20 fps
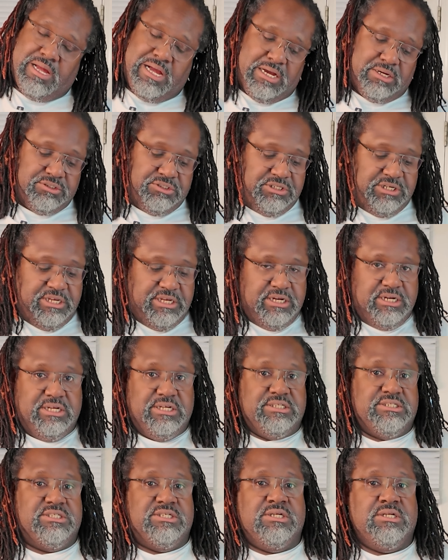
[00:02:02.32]
All you need
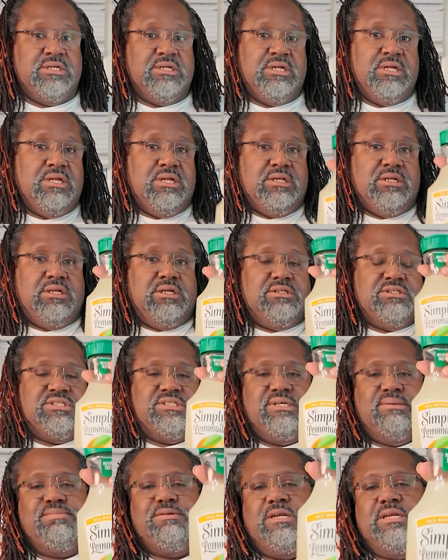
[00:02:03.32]
is a little
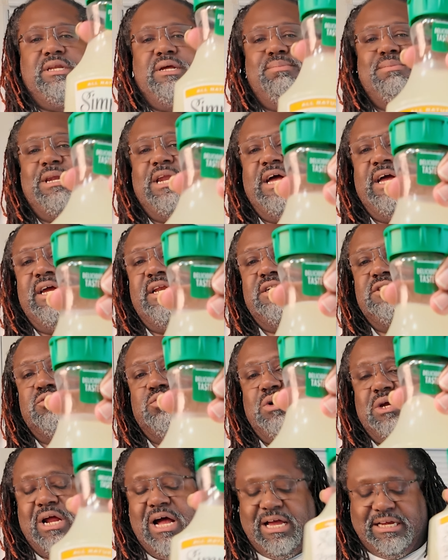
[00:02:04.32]
Simple Lemonade is
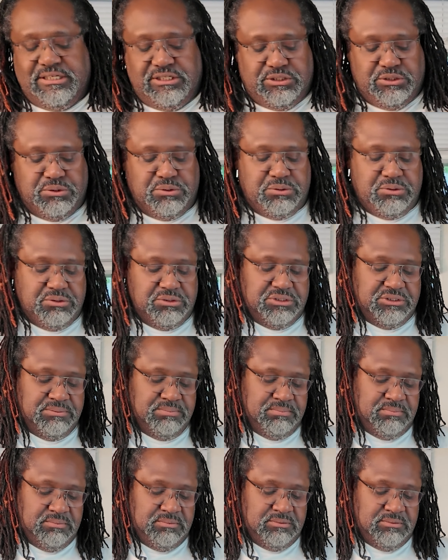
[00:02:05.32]
what I use.